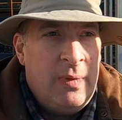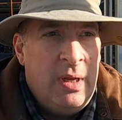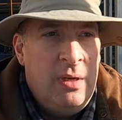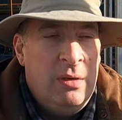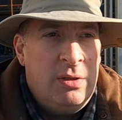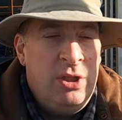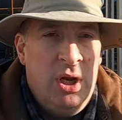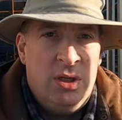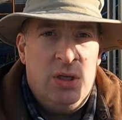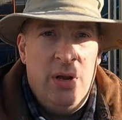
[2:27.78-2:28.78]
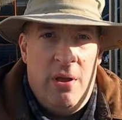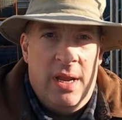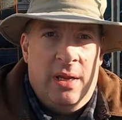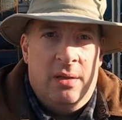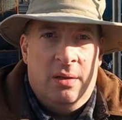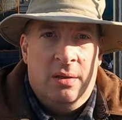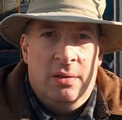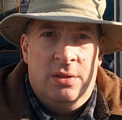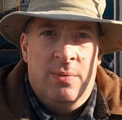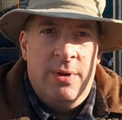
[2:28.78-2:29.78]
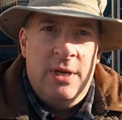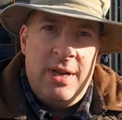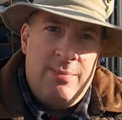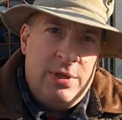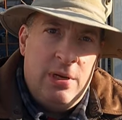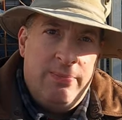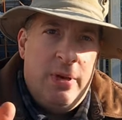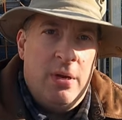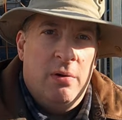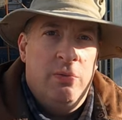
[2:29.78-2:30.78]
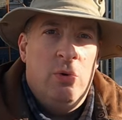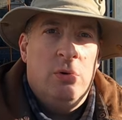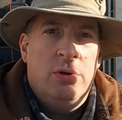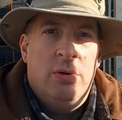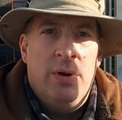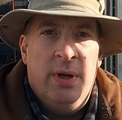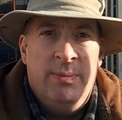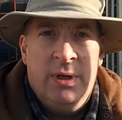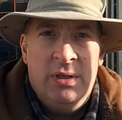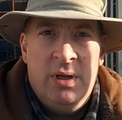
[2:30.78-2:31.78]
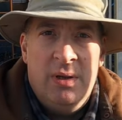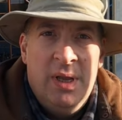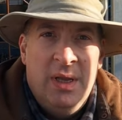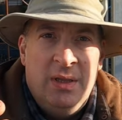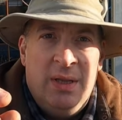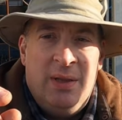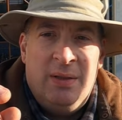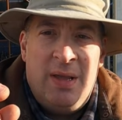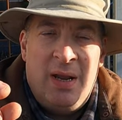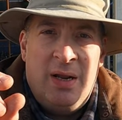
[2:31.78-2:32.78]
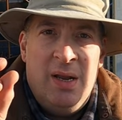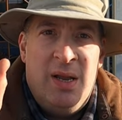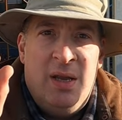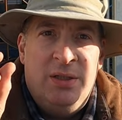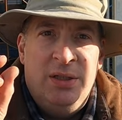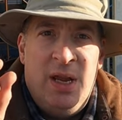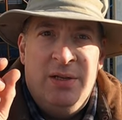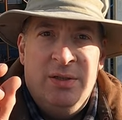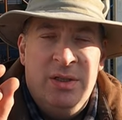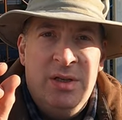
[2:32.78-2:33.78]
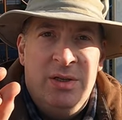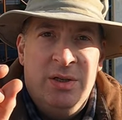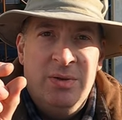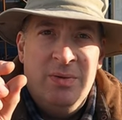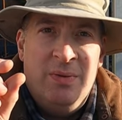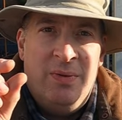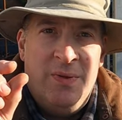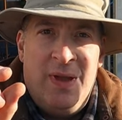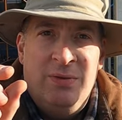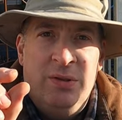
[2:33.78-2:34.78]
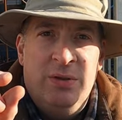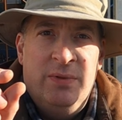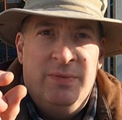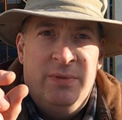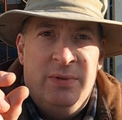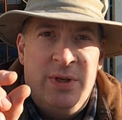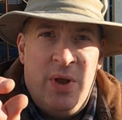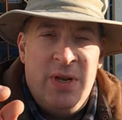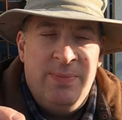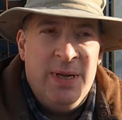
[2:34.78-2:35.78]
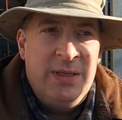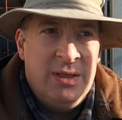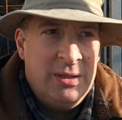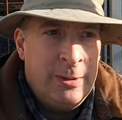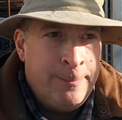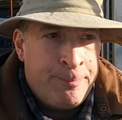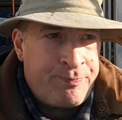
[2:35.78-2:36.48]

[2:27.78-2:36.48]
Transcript: It looked just like somebody had emptied a bucket of water on her, because that glass shatters into thousands of tiny pieces.